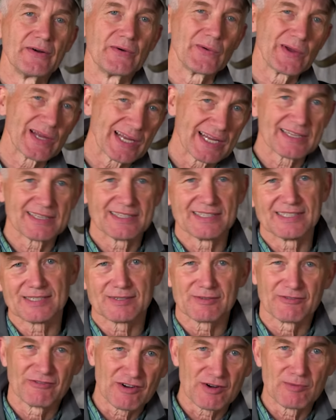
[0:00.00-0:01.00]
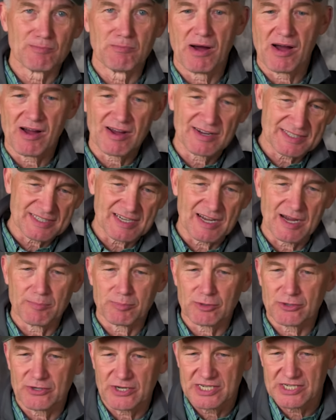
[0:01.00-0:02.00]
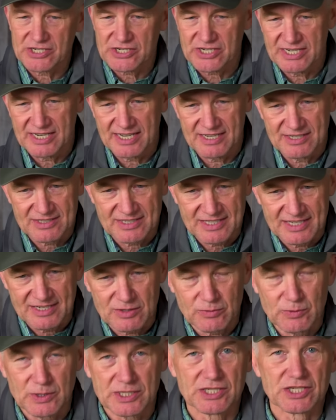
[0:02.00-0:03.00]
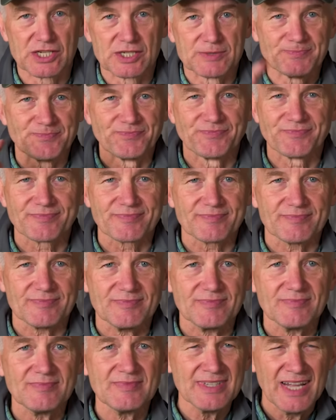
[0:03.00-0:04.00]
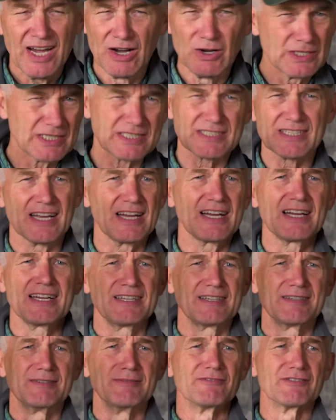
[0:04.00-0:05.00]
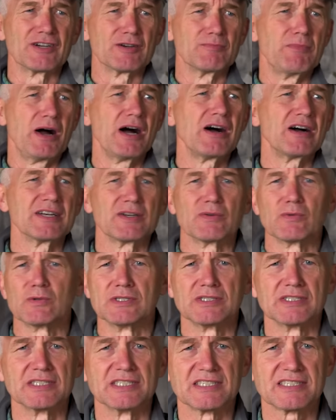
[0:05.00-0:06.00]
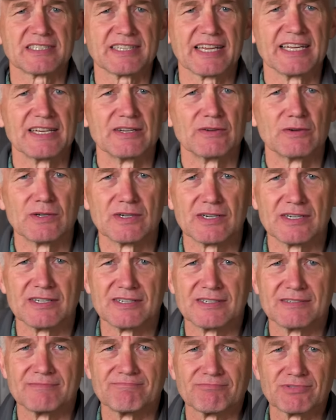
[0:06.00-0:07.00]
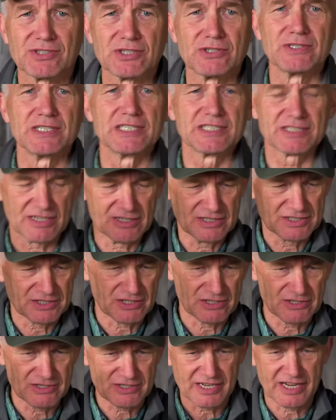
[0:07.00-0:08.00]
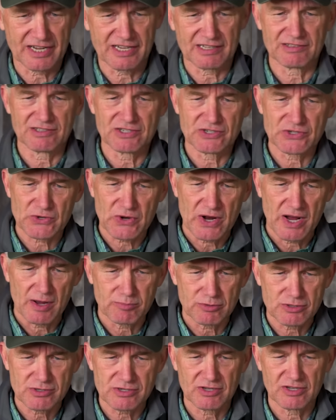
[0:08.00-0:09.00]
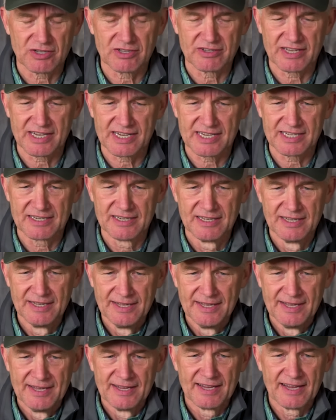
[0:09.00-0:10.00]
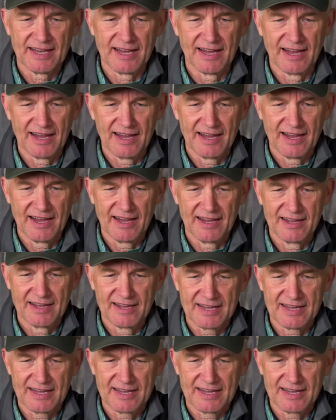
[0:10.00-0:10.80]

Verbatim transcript: we got this Vermont operation out there, which I always thought Vermont was a state where serious hunters, anglers, trappers, all that. Uh,